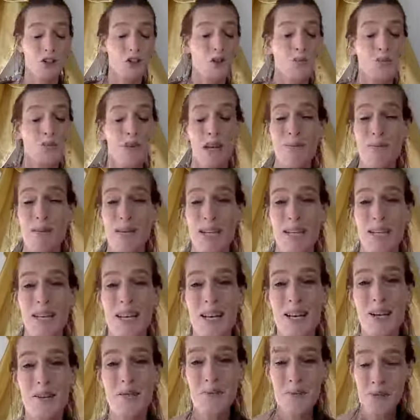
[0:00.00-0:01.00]
Or
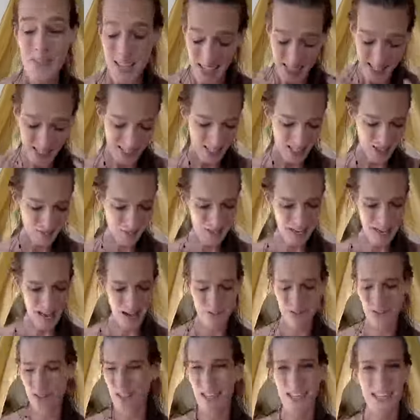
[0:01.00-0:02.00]
maybe it's even
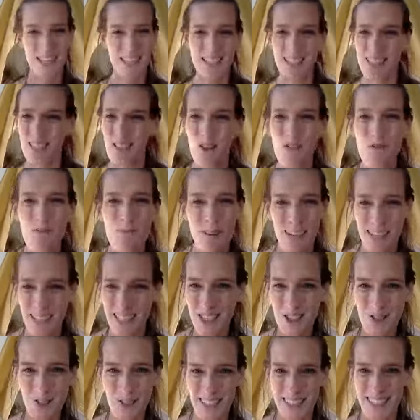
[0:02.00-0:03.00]
after like a
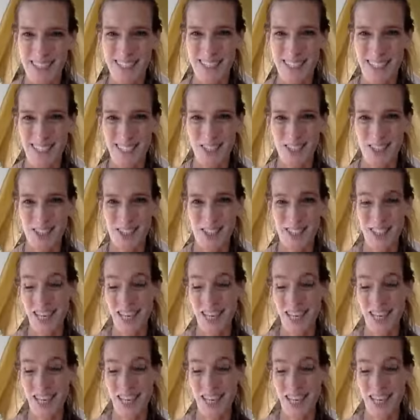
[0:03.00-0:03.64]
self-pleasuring session.